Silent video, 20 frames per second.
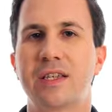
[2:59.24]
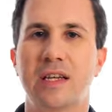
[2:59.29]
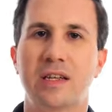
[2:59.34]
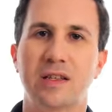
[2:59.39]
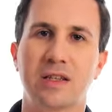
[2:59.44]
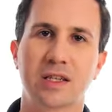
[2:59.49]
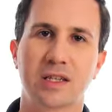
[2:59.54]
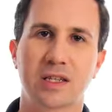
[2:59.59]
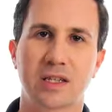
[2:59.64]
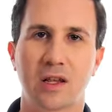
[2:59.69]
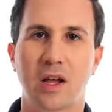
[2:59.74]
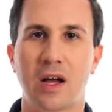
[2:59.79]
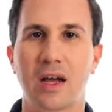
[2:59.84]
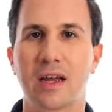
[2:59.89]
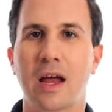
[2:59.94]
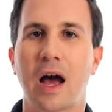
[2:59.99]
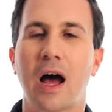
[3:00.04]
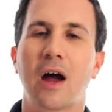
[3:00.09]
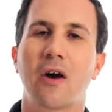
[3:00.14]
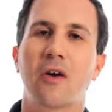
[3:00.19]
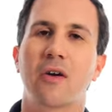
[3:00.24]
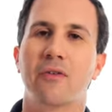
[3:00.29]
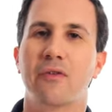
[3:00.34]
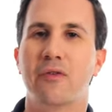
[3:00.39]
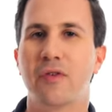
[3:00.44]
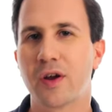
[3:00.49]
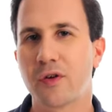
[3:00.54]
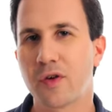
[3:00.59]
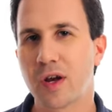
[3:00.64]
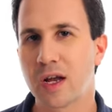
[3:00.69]
in this light are a
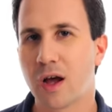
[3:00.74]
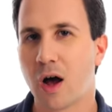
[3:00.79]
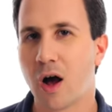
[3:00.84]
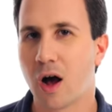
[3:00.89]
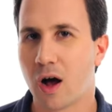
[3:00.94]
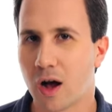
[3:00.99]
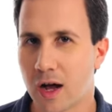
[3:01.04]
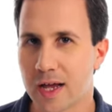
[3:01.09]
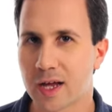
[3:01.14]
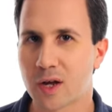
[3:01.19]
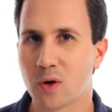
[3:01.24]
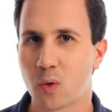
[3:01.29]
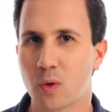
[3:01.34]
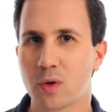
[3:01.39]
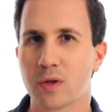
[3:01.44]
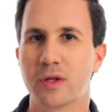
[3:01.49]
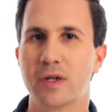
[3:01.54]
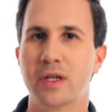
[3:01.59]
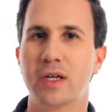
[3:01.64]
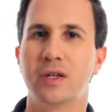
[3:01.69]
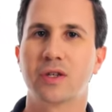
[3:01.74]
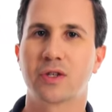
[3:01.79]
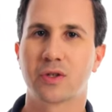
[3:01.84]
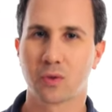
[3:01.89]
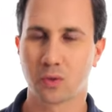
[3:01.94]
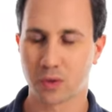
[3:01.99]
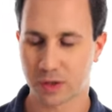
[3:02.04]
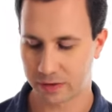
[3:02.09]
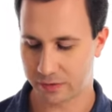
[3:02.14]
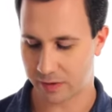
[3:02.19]
very high quality
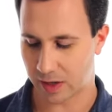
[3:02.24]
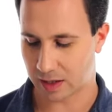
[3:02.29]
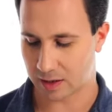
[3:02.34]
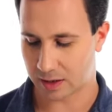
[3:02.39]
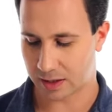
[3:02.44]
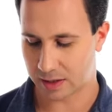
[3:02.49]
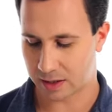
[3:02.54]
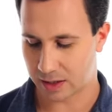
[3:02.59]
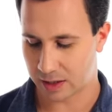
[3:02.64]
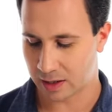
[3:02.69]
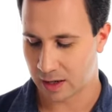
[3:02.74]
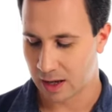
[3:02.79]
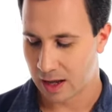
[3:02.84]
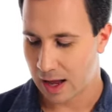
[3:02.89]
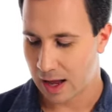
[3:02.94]
source of LED